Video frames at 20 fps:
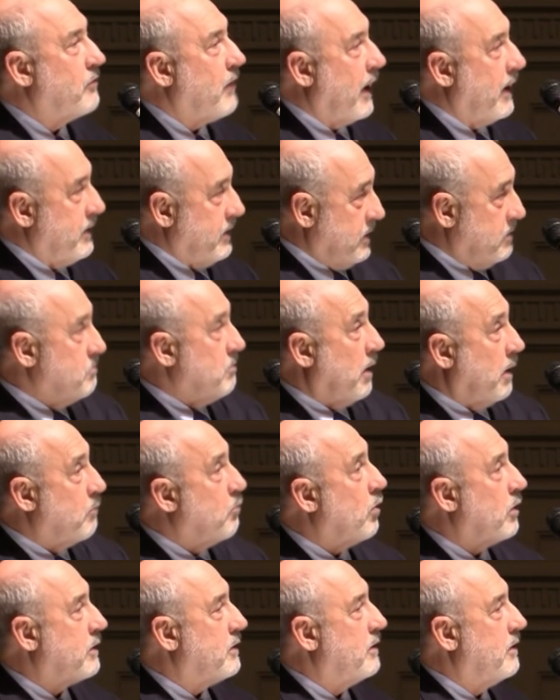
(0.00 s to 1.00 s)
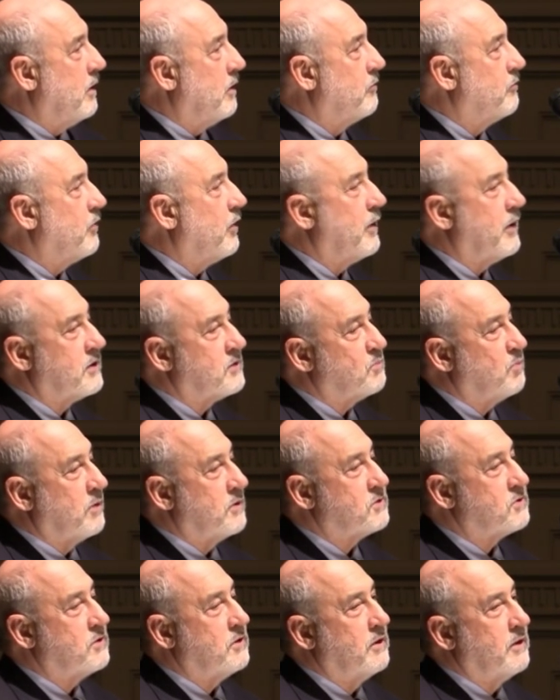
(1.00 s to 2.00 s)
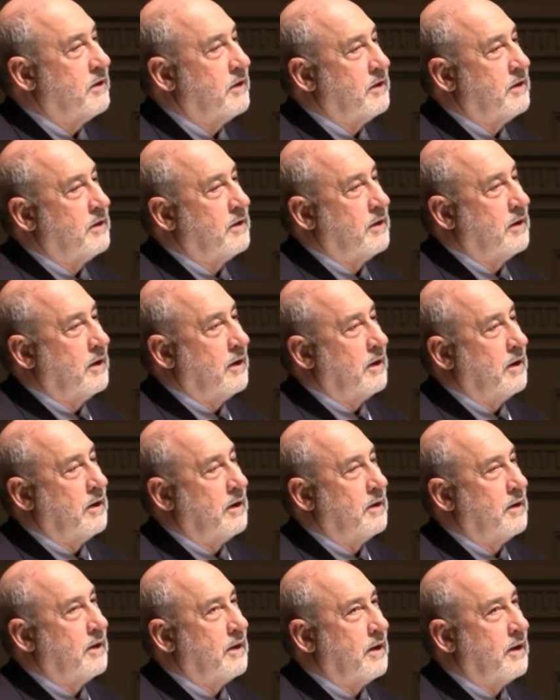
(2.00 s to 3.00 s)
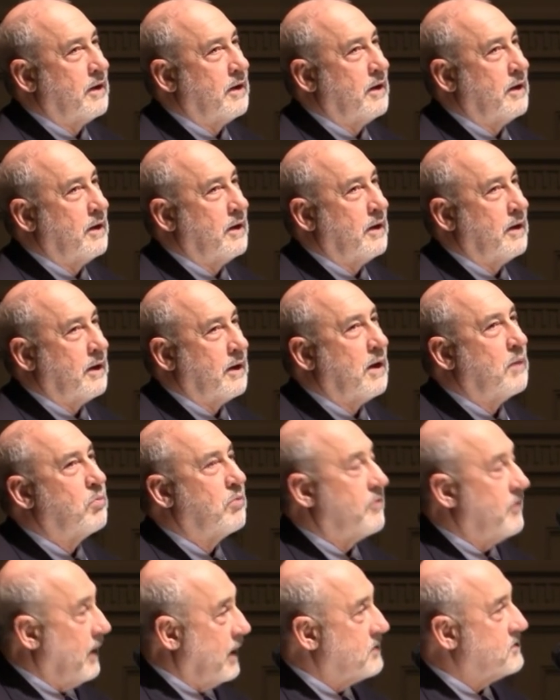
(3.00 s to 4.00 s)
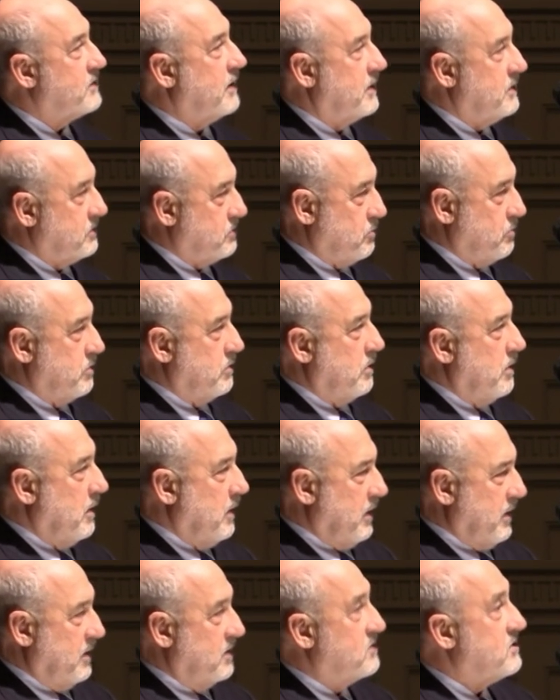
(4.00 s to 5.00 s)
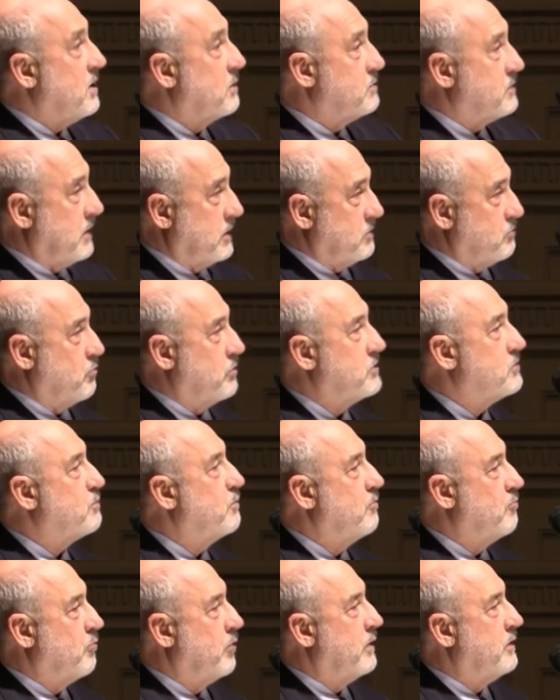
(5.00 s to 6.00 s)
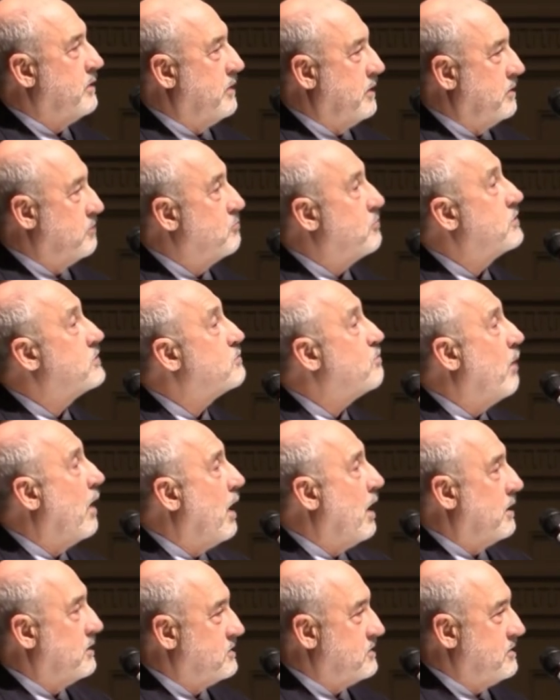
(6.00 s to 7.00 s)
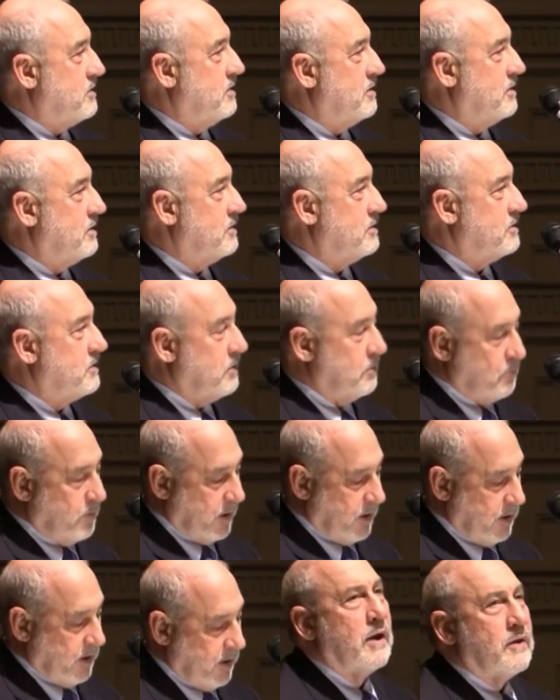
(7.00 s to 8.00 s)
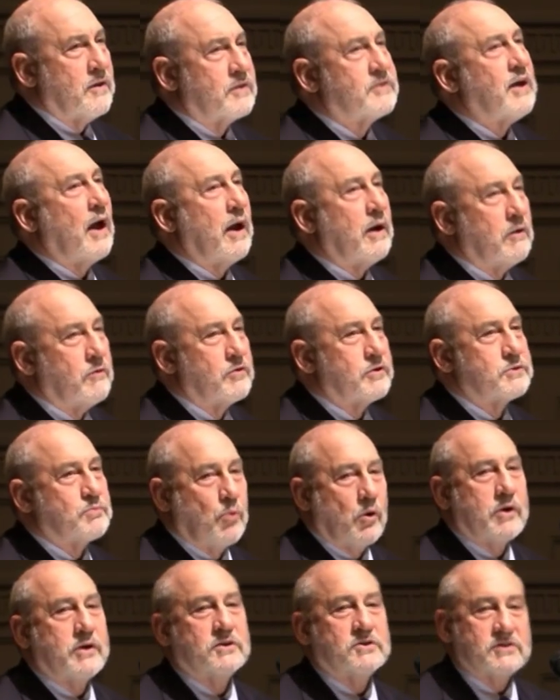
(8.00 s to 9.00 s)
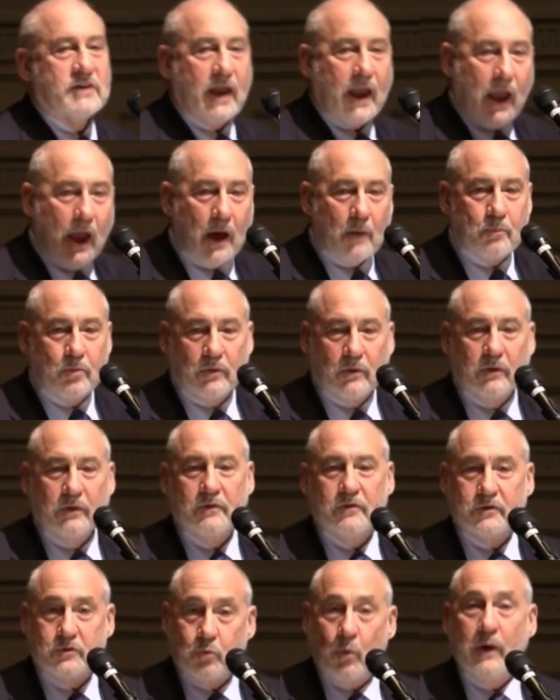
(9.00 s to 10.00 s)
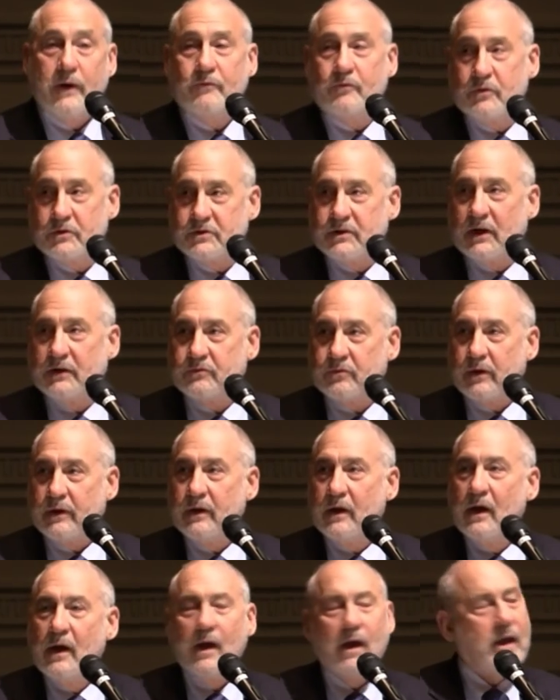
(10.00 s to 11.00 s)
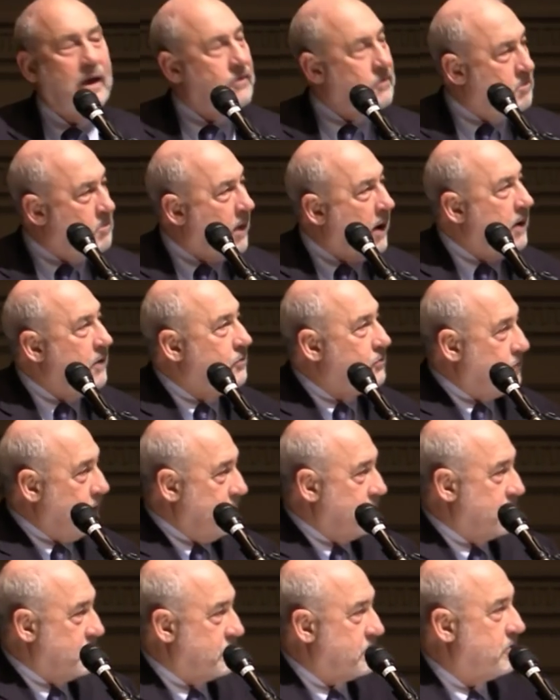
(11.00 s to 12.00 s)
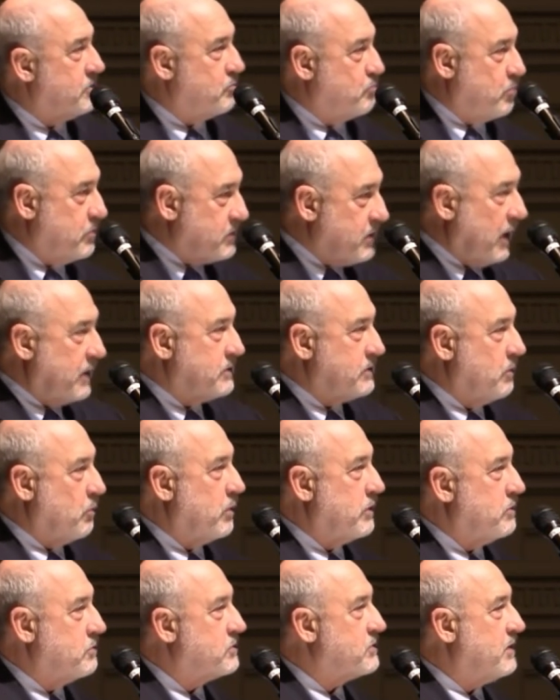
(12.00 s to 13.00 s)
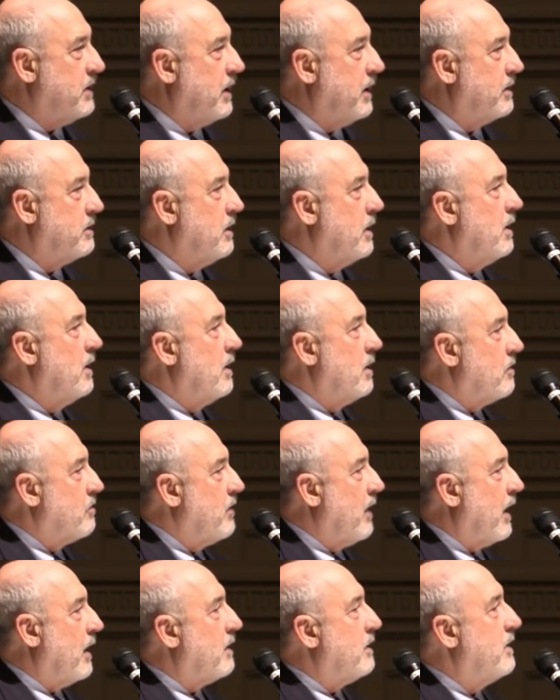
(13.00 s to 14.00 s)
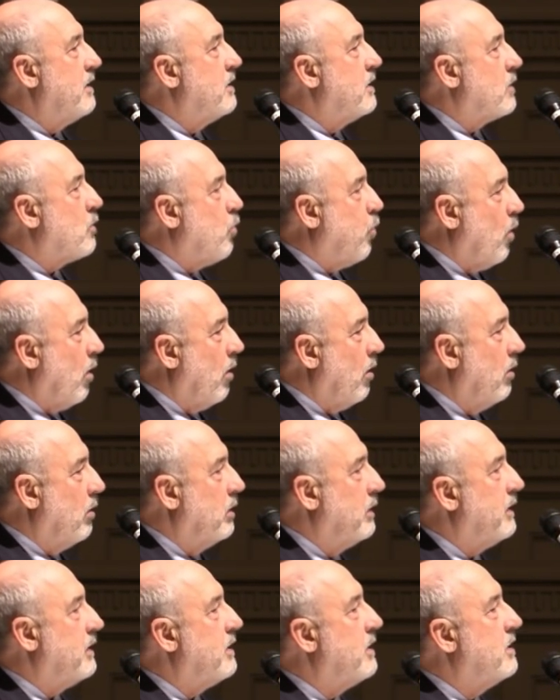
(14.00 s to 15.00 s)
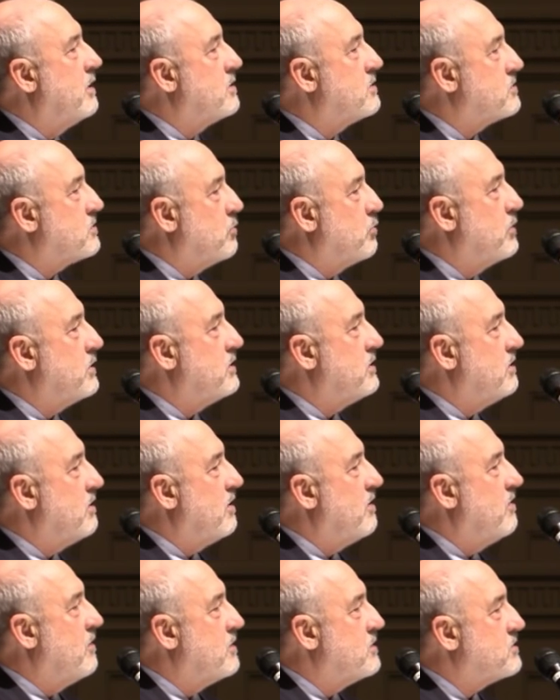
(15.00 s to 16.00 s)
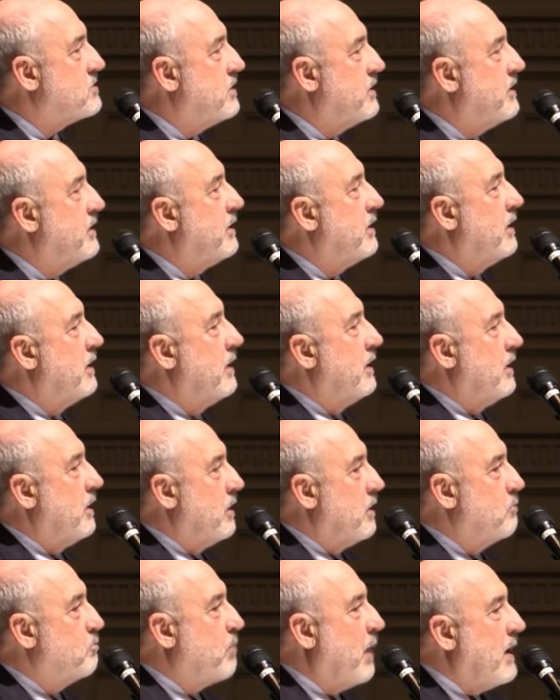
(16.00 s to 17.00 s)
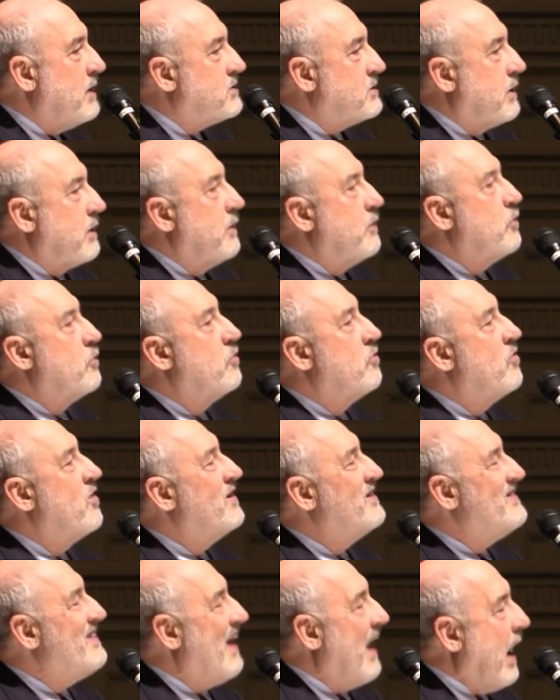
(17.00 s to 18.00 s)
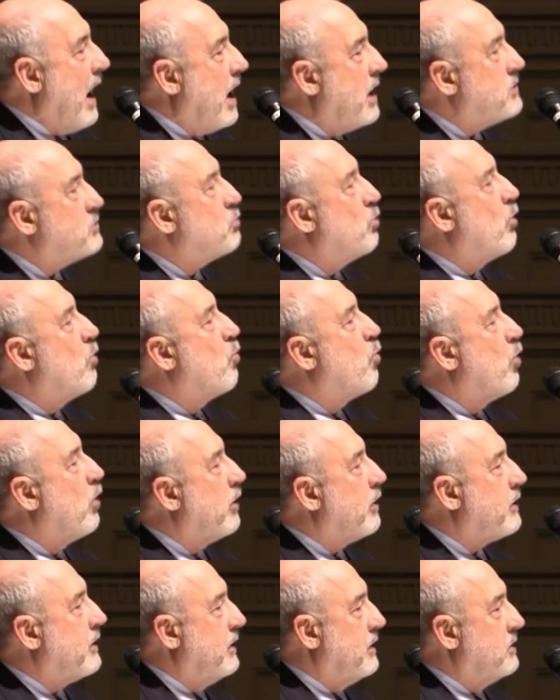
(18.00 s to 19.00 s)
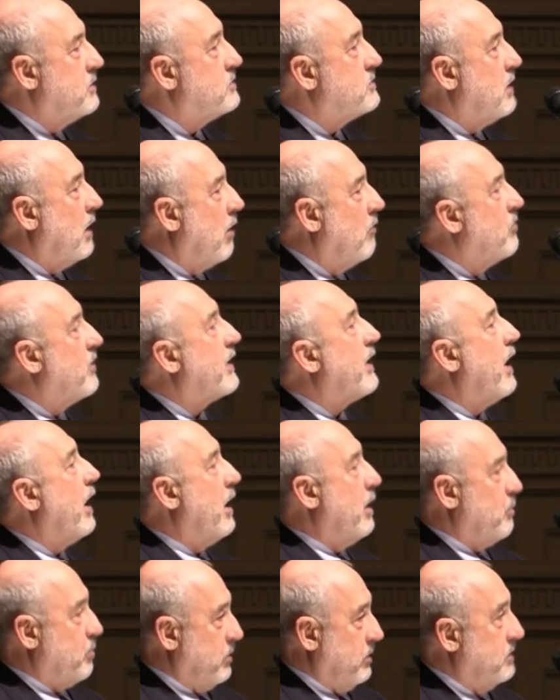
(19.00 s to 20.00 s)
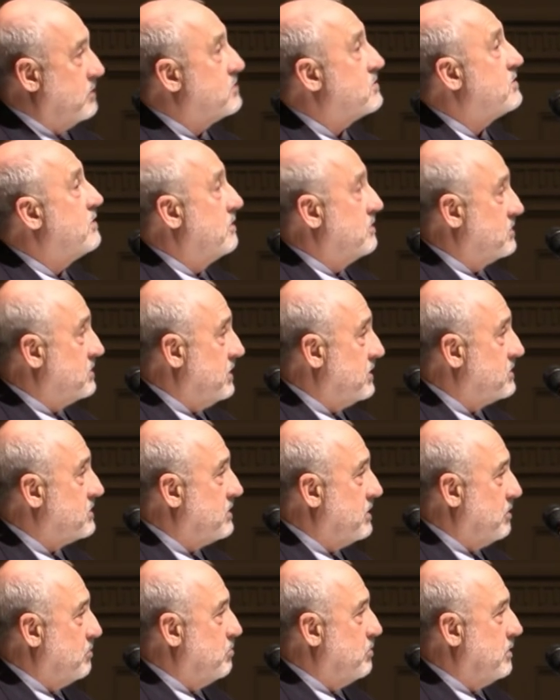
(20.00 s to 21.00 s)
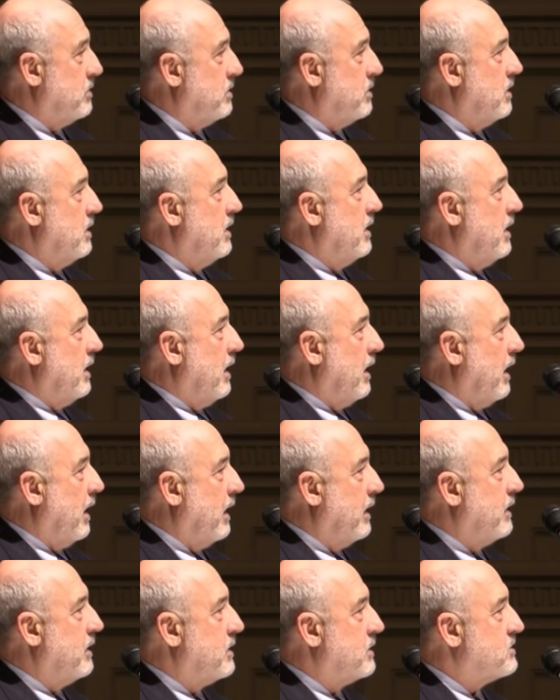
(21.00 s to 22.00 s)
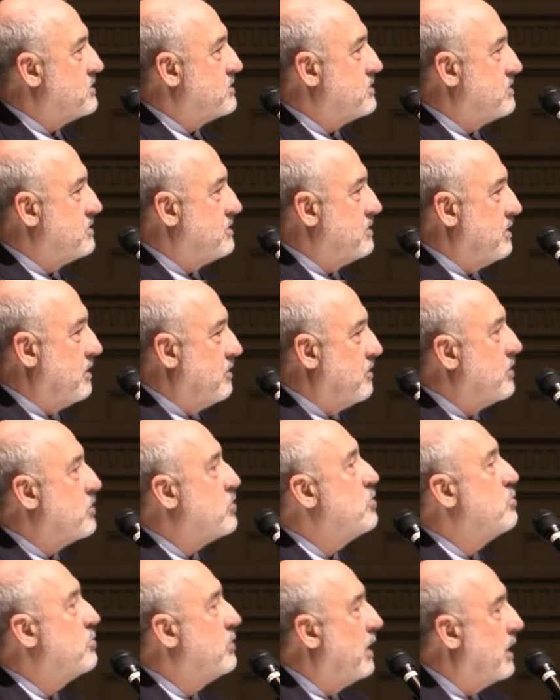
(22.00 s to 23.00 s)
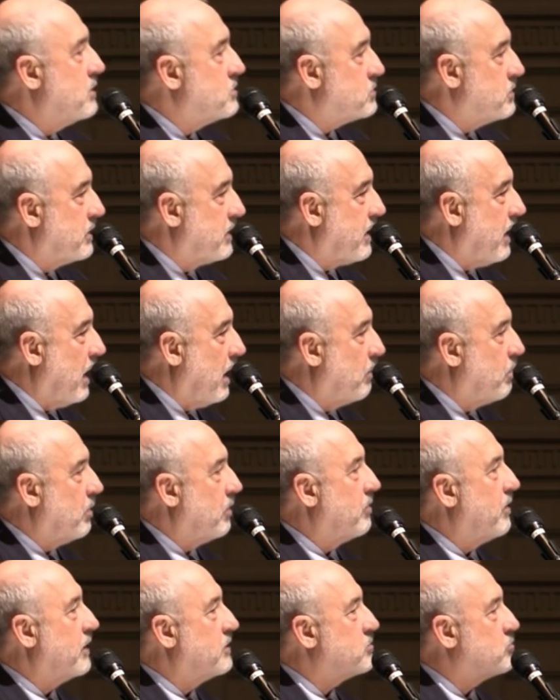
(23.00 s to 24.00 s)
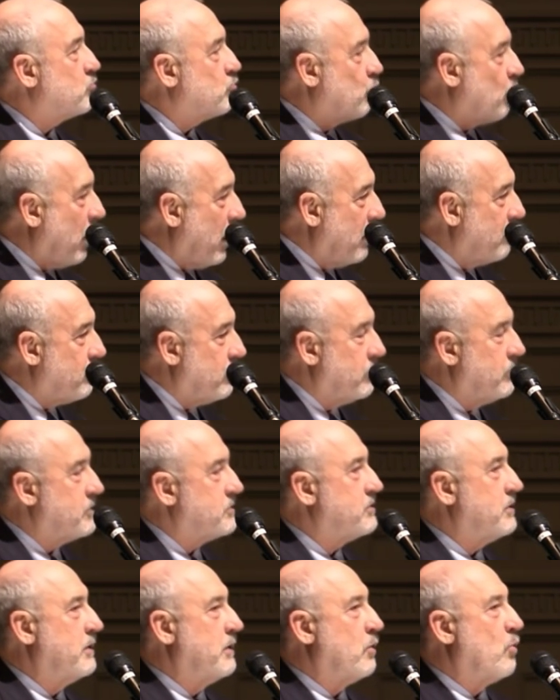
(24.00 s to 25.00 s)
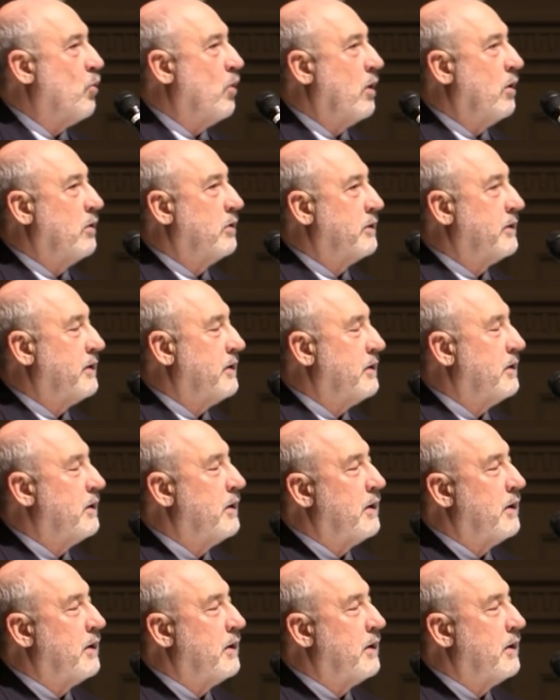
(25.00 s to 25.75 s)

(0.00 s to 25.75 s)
that in my book uh, very explicitly. Uh, a, a, couple of the essays were, in some sense, written in response to, to Piketty. The title of his book is Capital in the 21st Century. And the main thesis is precisely what you said that inequality is the, re, is the basically the natural workings of the capitalist system and it's the accumulation of capital that's driving this inequality.